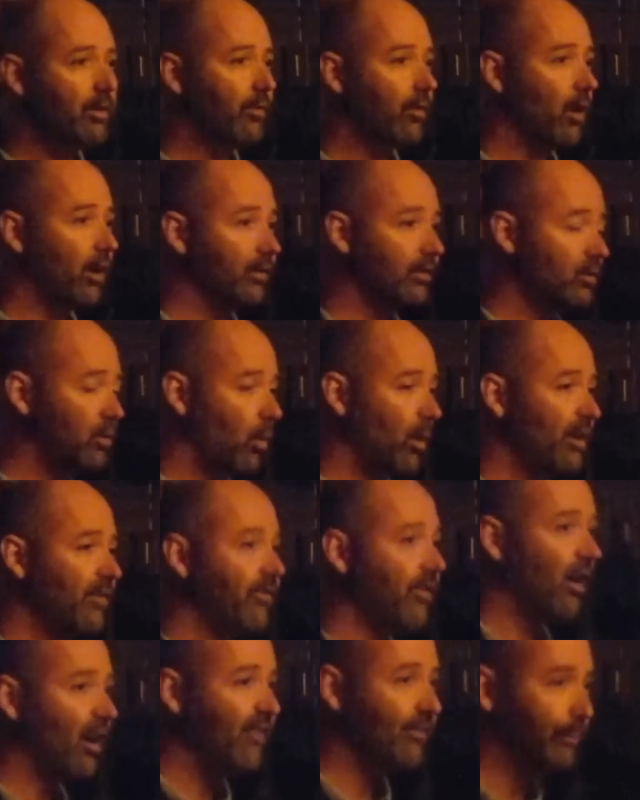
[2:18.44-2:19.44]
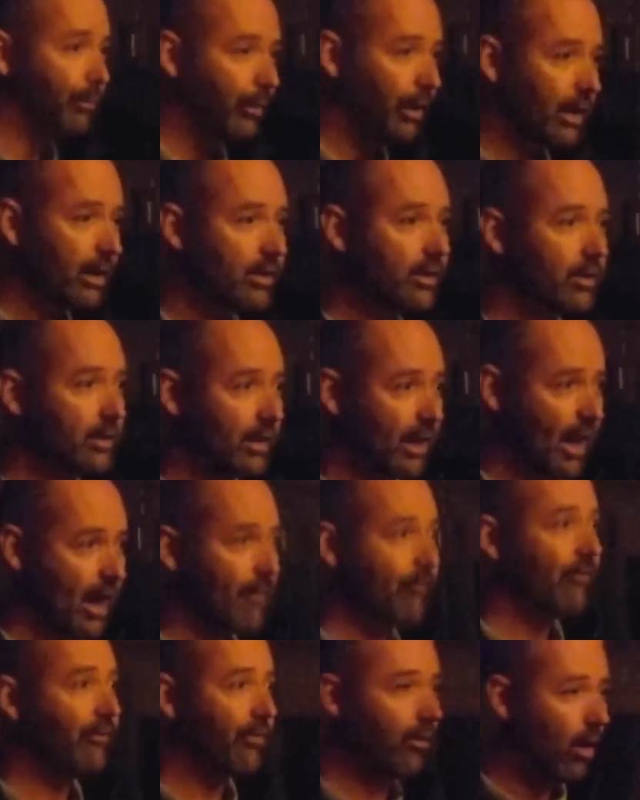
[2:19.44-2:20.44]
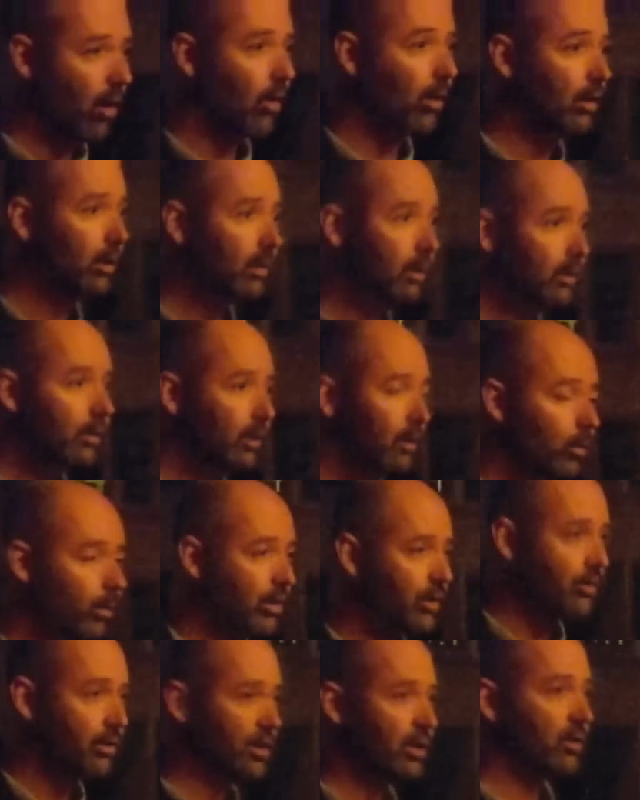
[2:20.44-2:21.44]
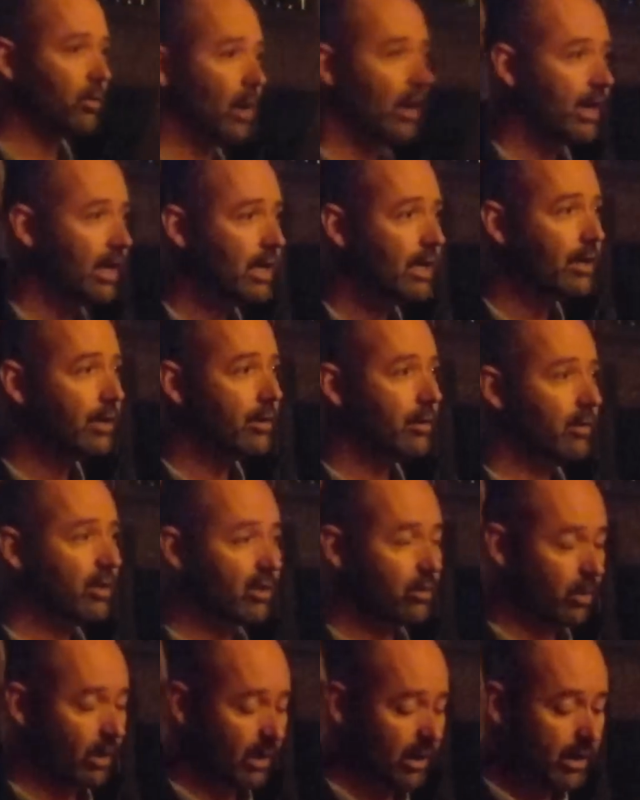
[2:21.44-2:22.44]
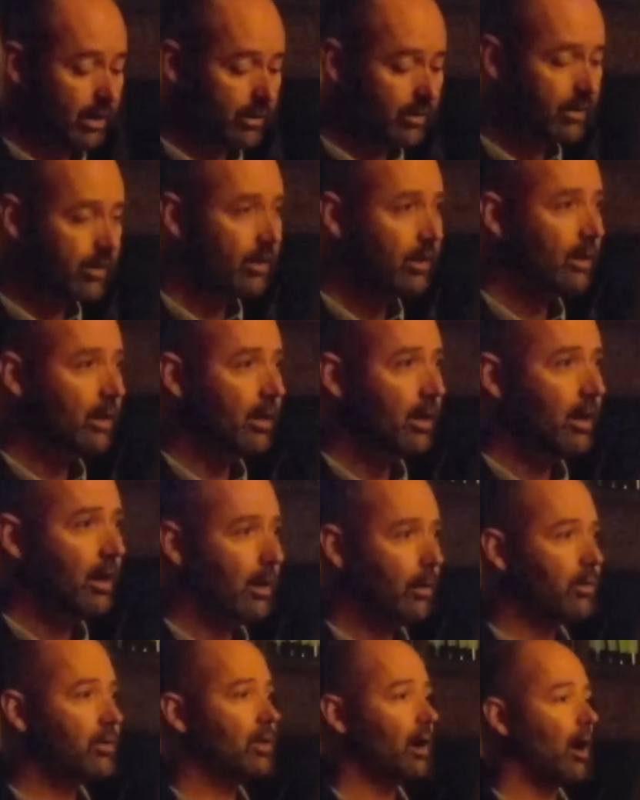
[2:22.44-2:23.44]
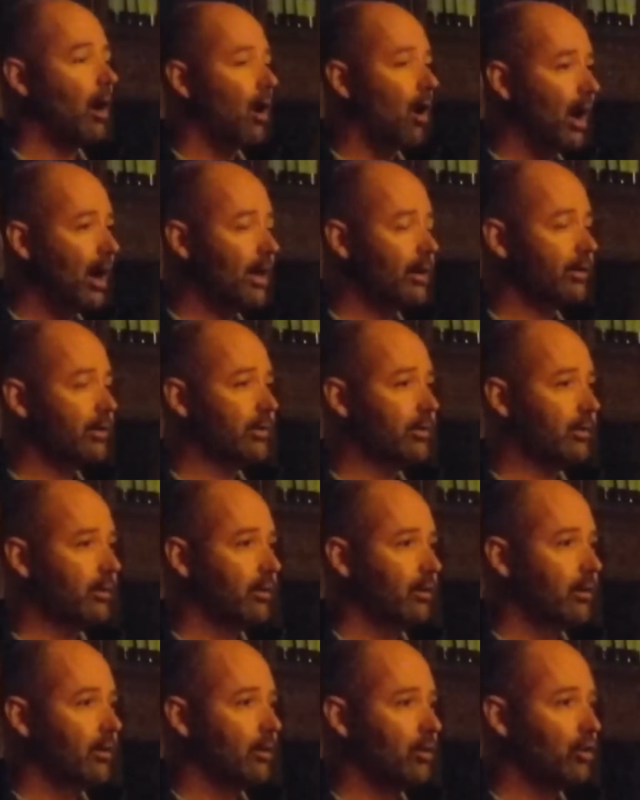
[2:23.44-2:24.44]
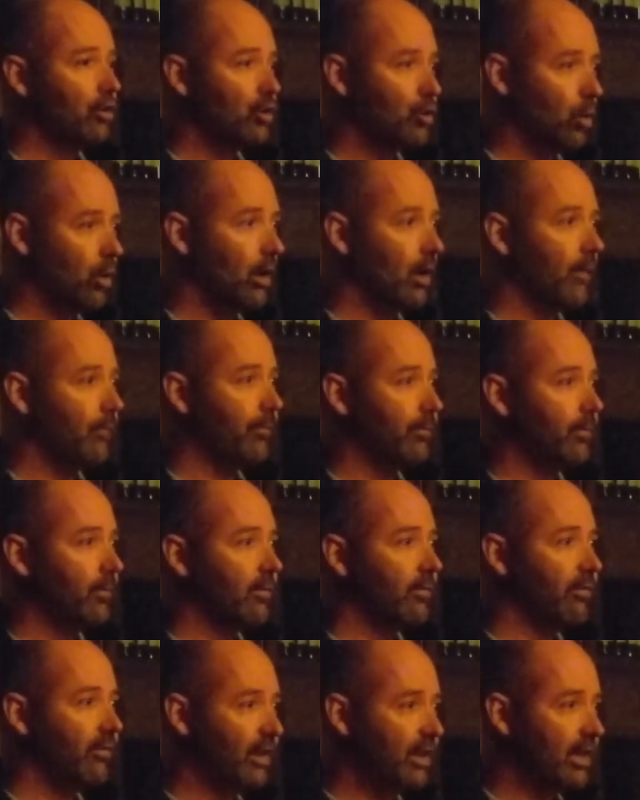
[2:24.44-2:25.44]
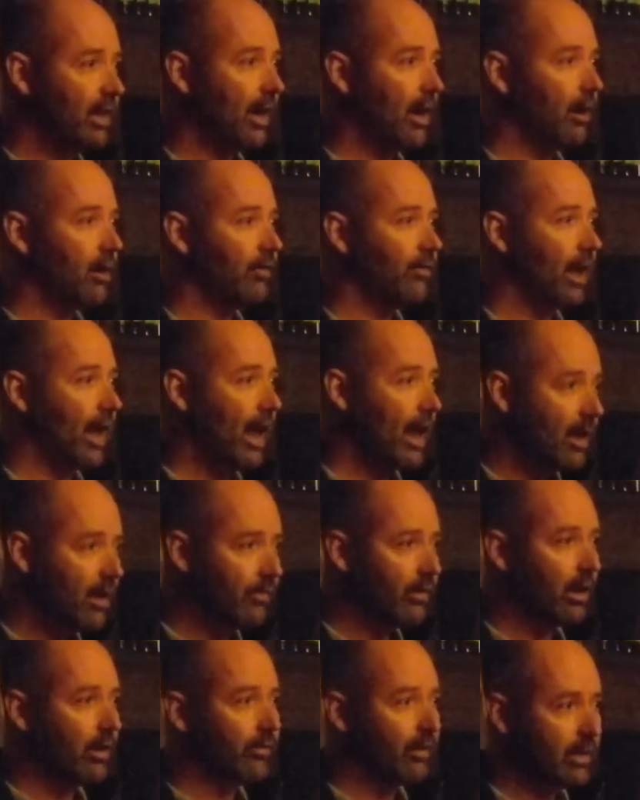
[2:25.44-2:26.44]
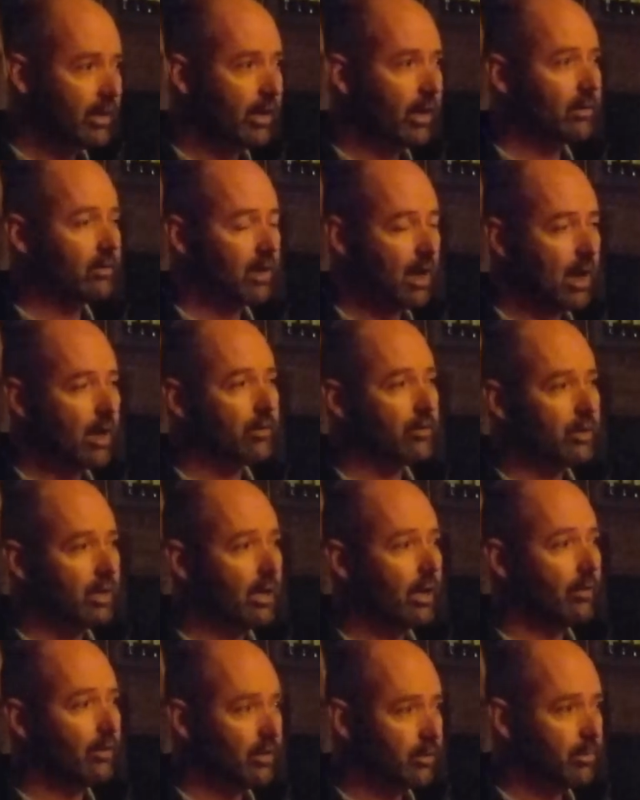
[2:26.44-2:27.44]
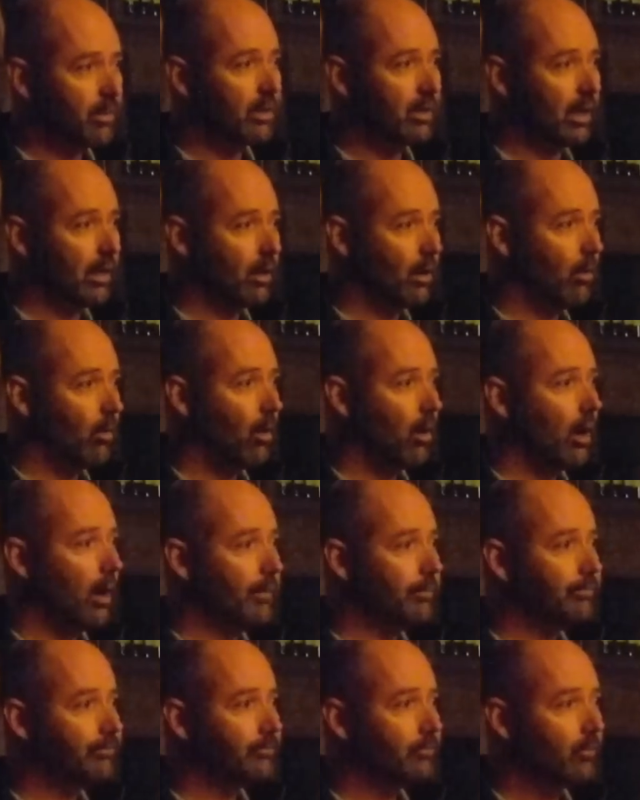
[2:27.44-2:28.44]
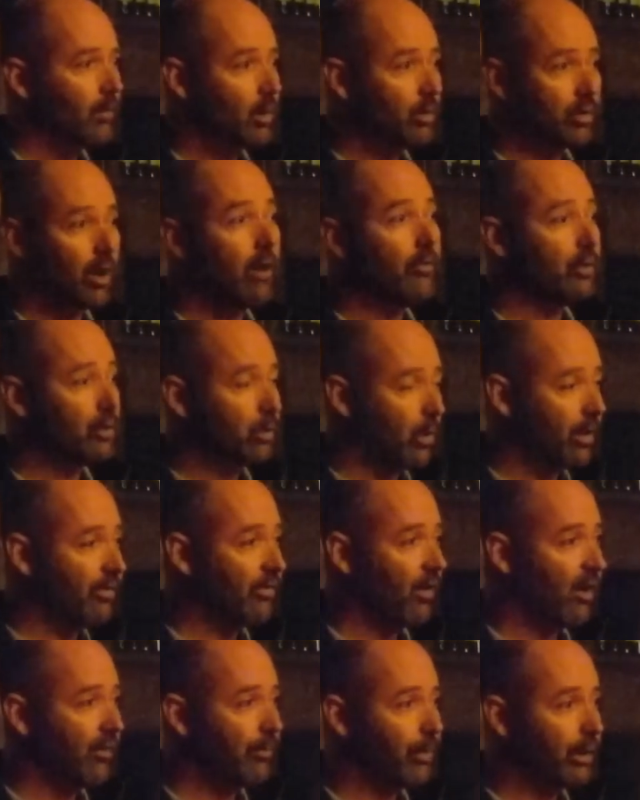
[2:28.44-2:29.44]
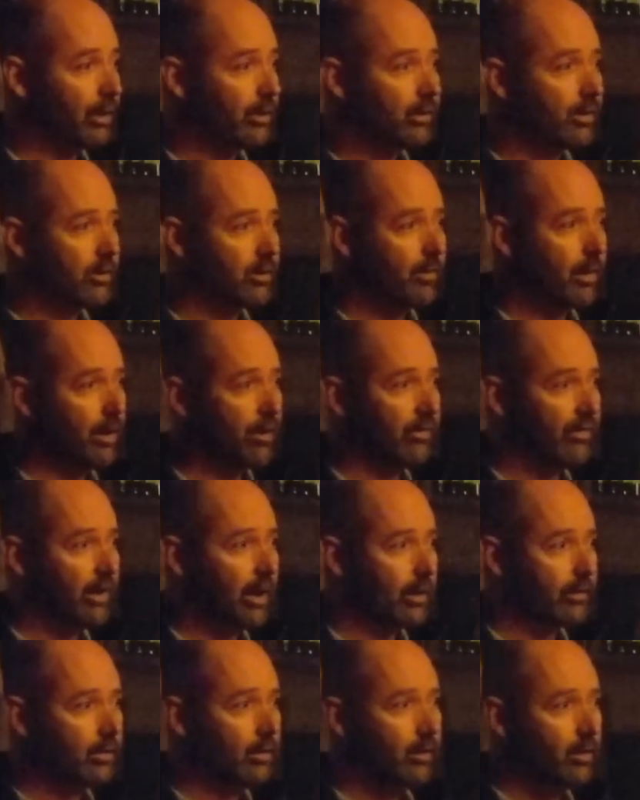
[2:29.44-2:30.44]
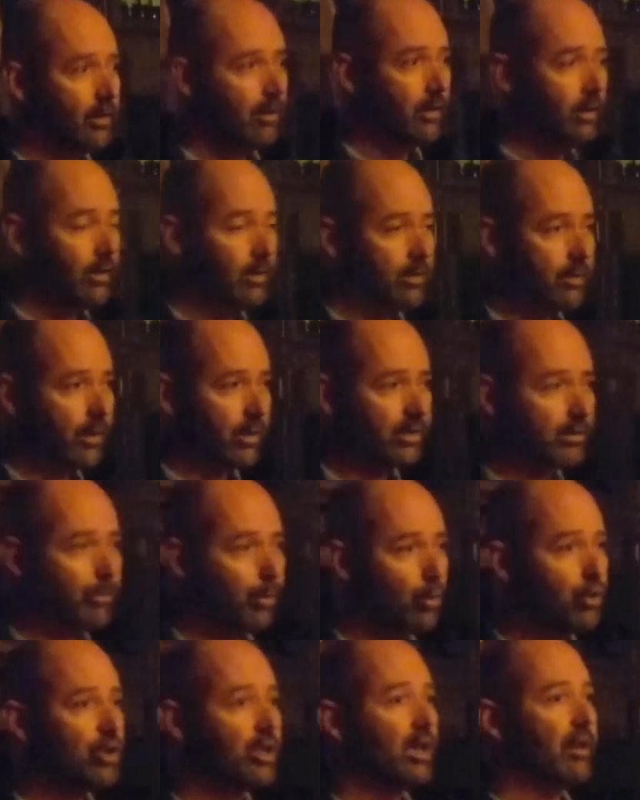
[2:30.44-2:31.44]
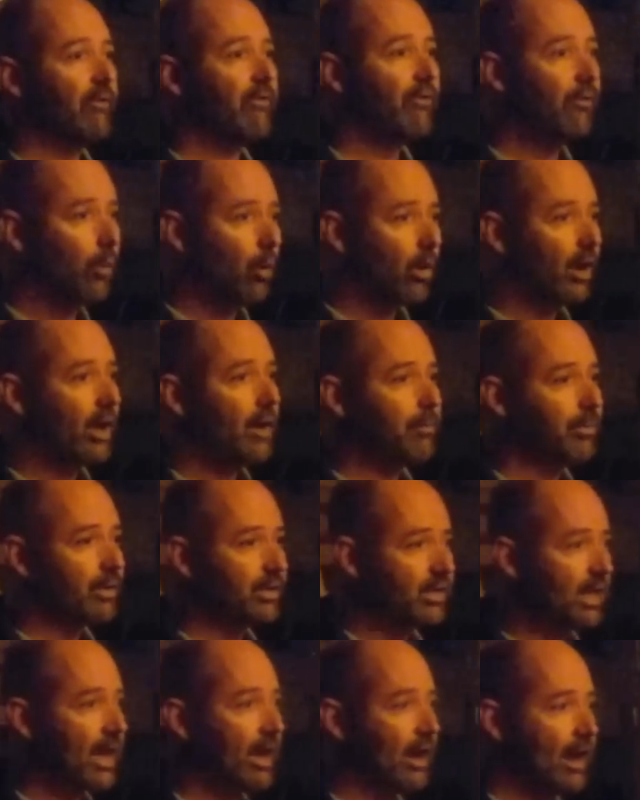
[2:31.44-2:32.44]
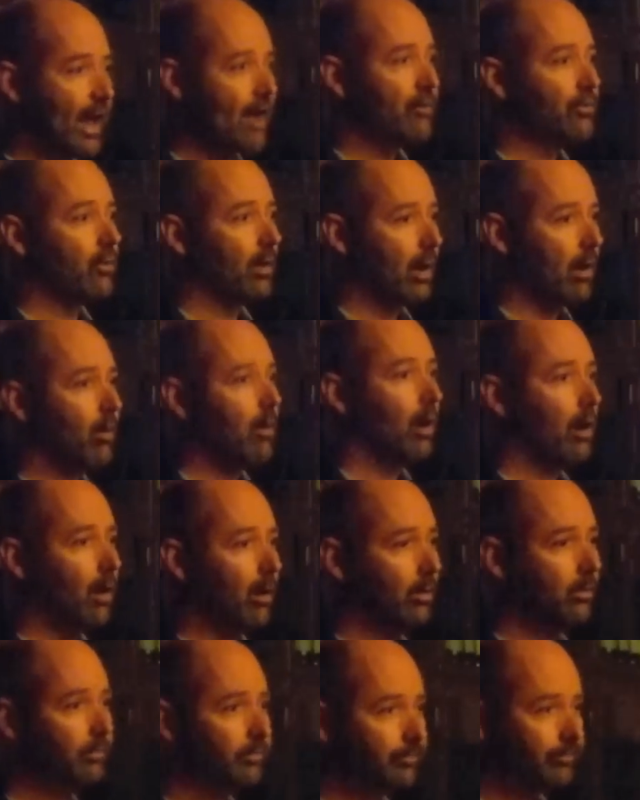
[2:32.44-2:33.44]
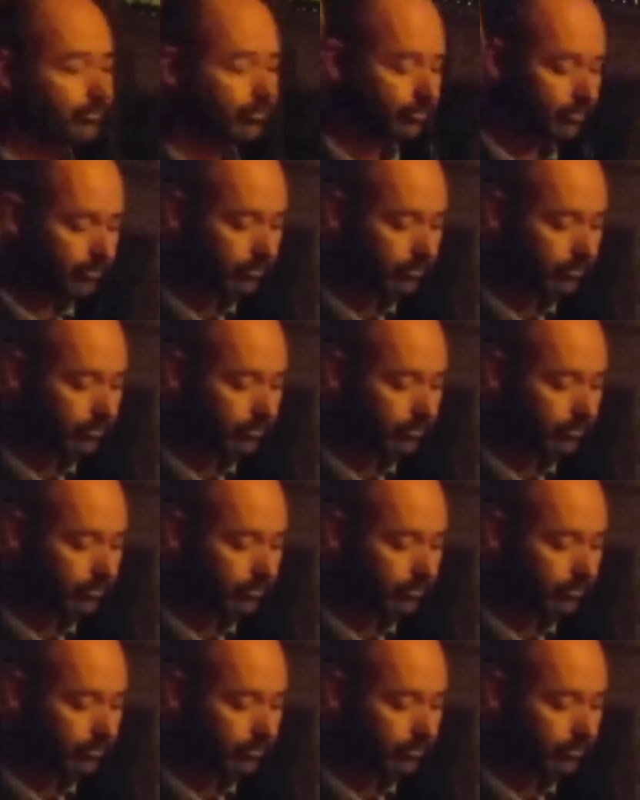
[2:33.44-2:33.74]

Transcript: you've got 25 Brix Cab Franc, which this one here, this one is, it was the highest sugar vineyard of any of our vineyards last year, this particular wine. It was over 25 Brix, as a matter of fact. So it's pushing 14% natural alcohol.